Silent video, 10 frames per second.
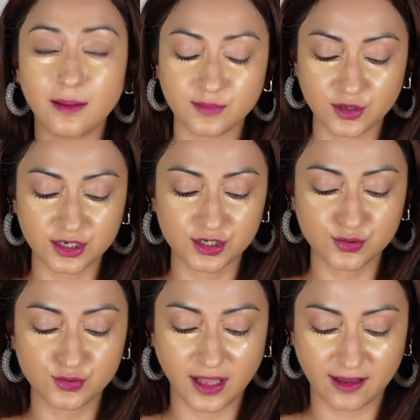am gonna
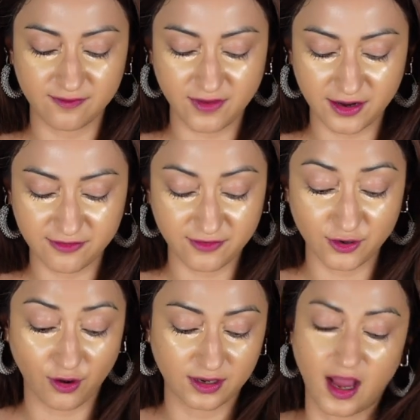do like a very
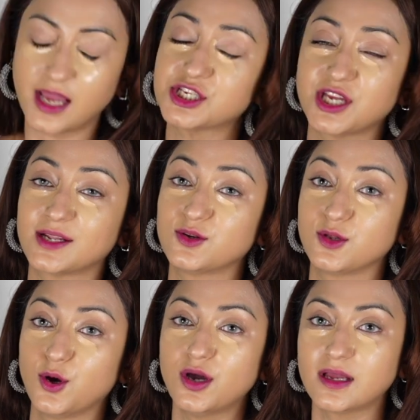full-on eyeshadow
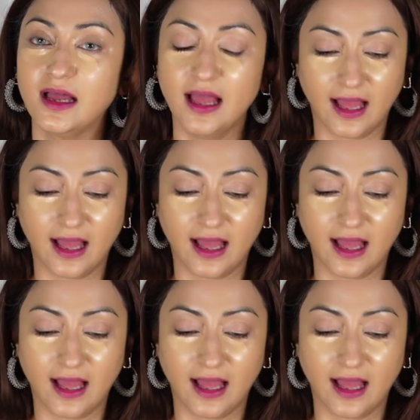look,